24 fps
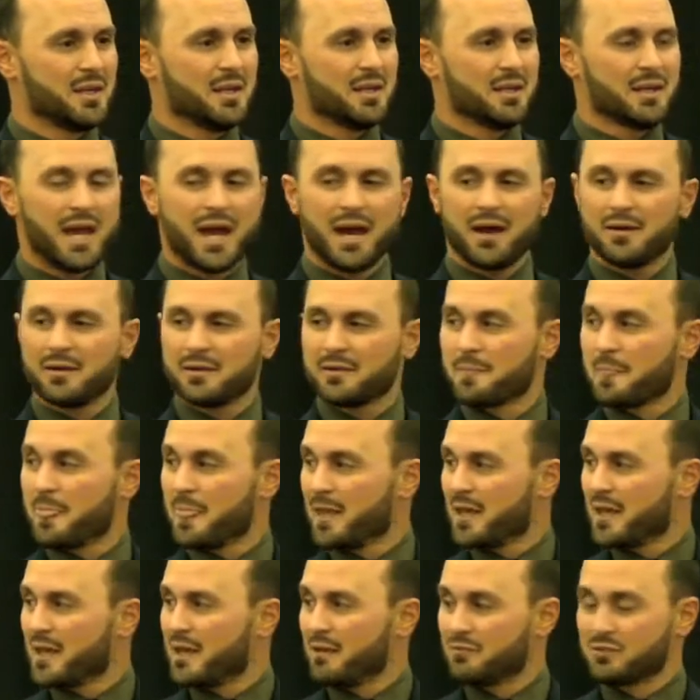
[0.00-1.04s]
Now,
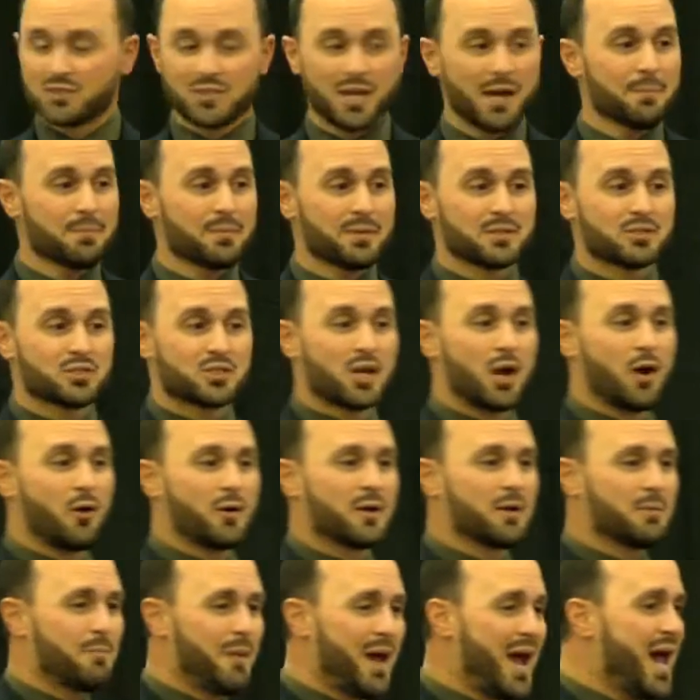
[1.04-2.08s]
if something's
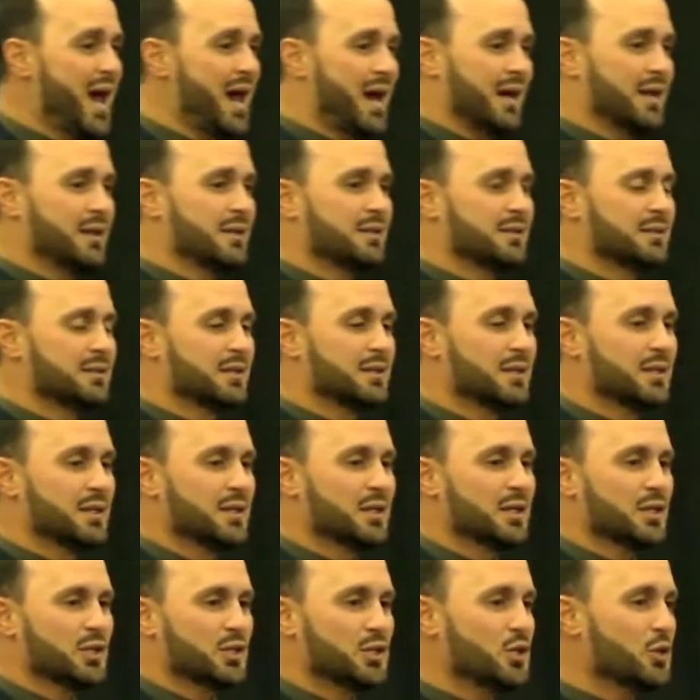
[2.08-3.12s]
going bad,
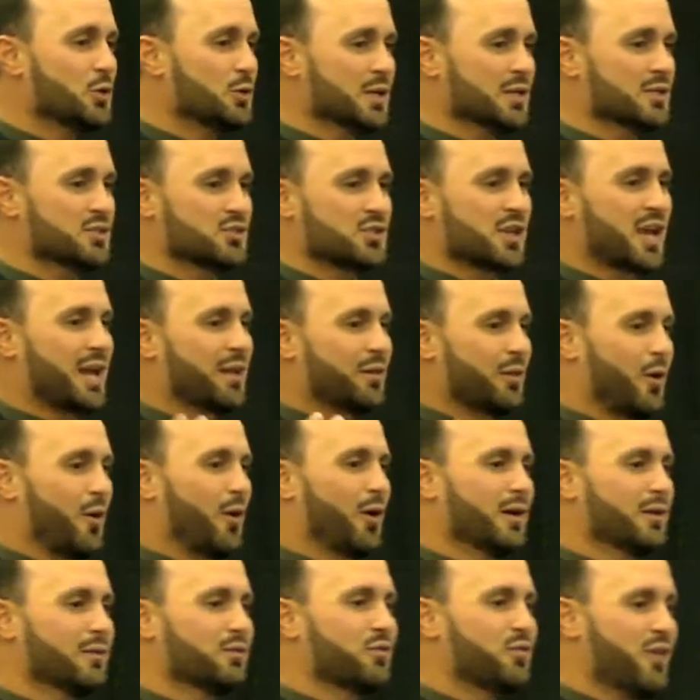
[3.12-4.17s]
you can say,
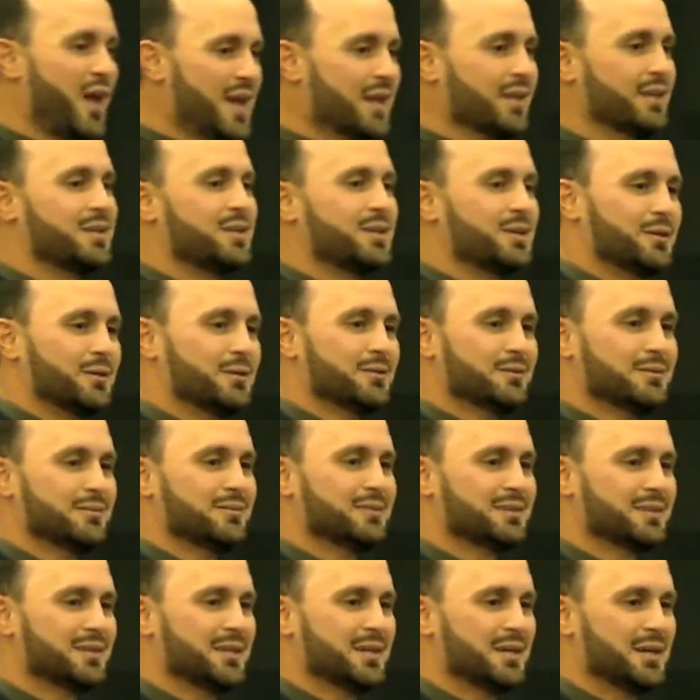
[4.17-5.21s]
Lord, thank you
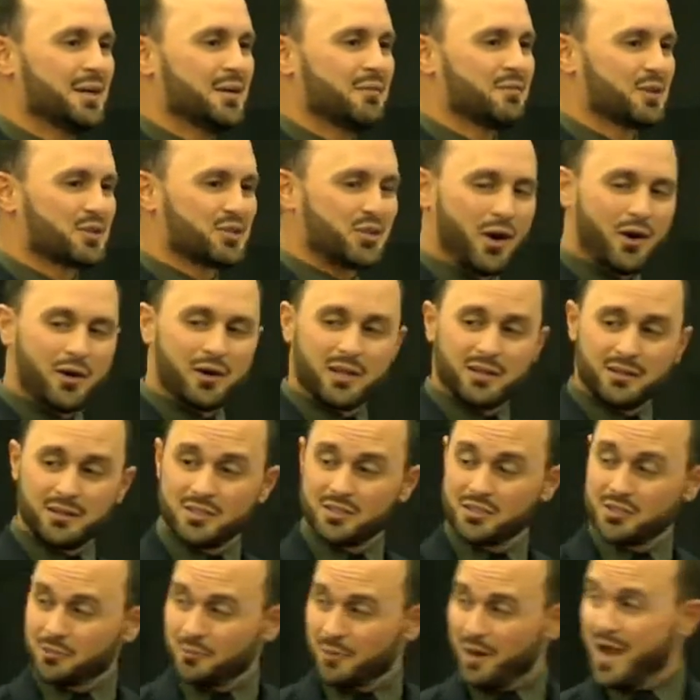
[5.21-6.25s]
for turning
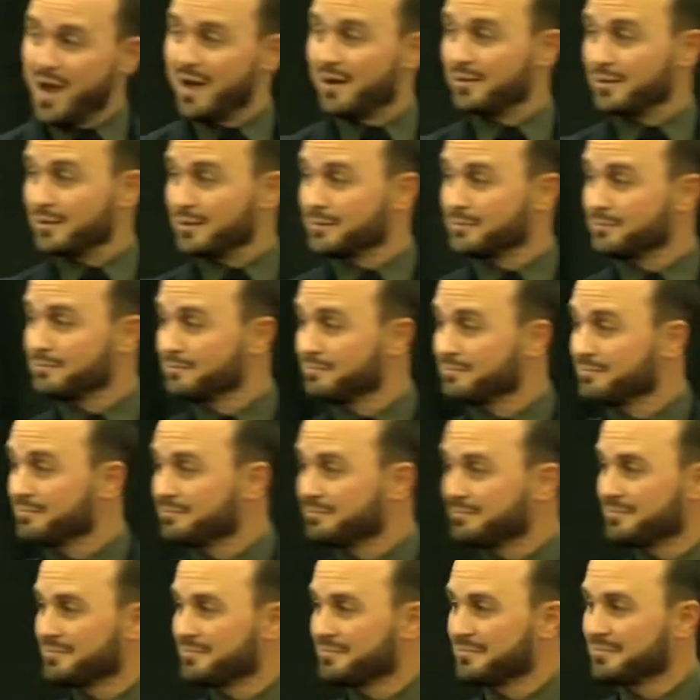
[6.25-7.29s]
this around.
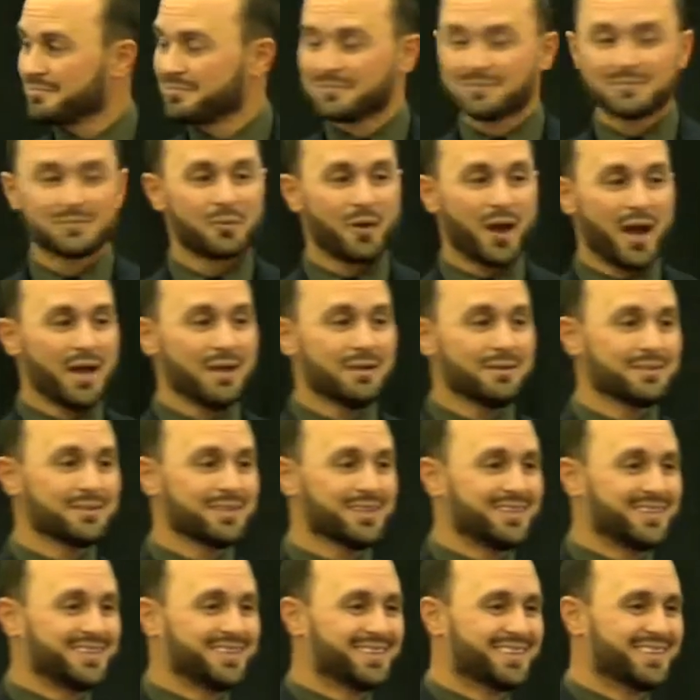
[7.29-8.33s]
Right?
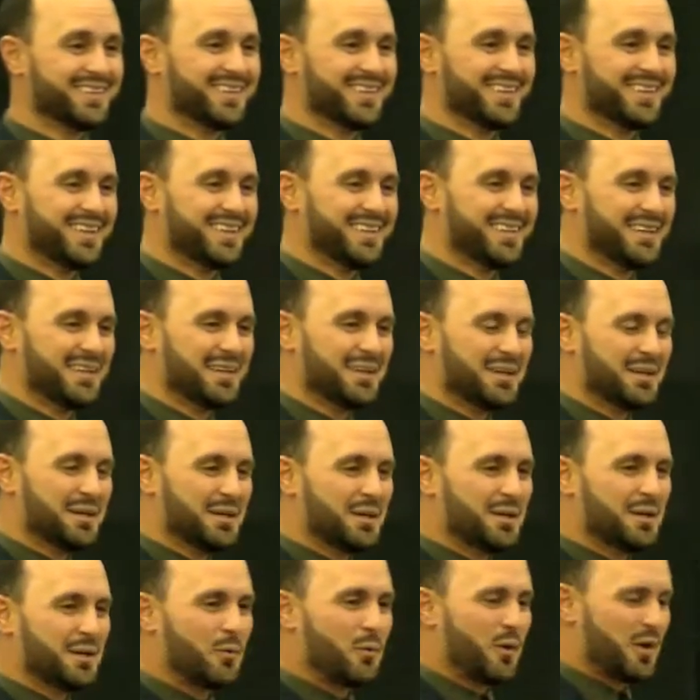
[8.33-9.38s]

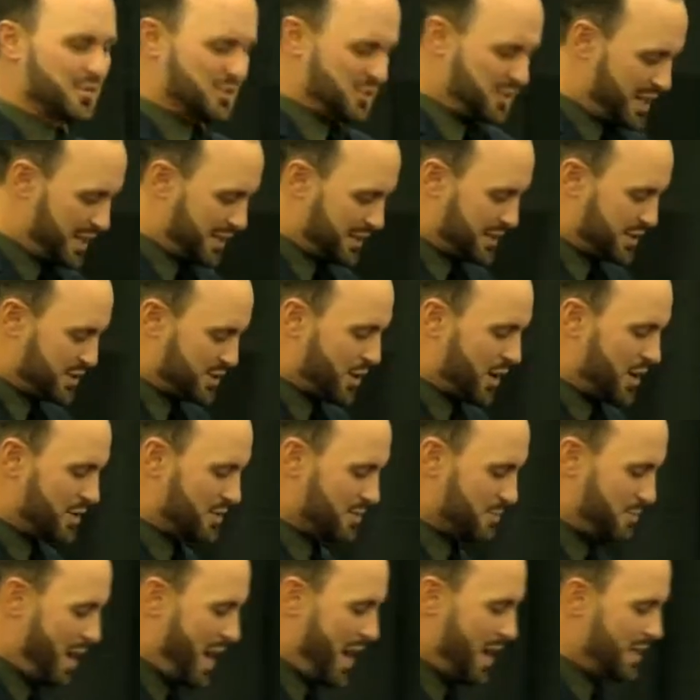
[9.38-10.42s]
With sickness on
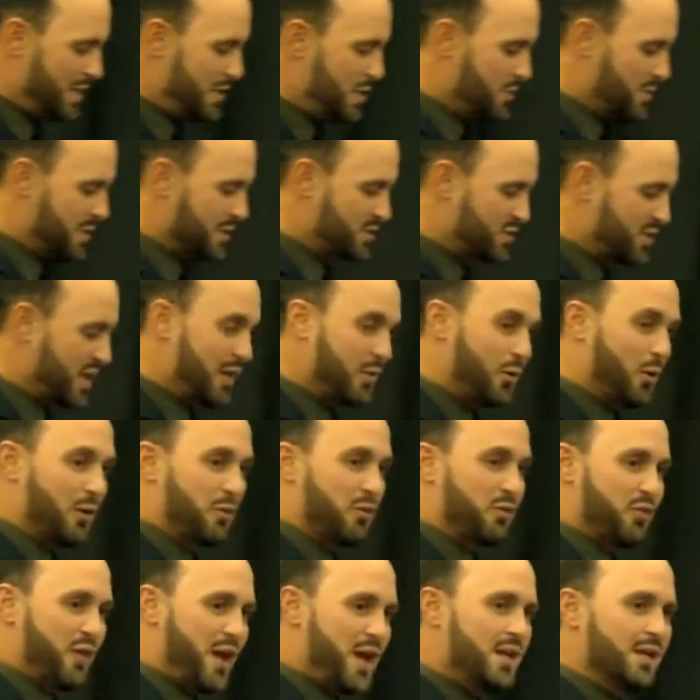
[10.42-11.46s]
your body, you can say, Lord,
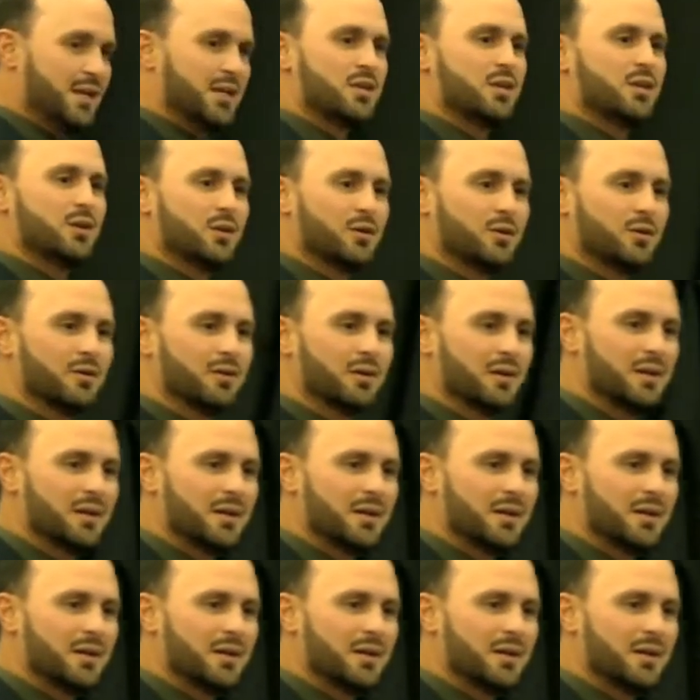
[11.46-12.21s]
thank you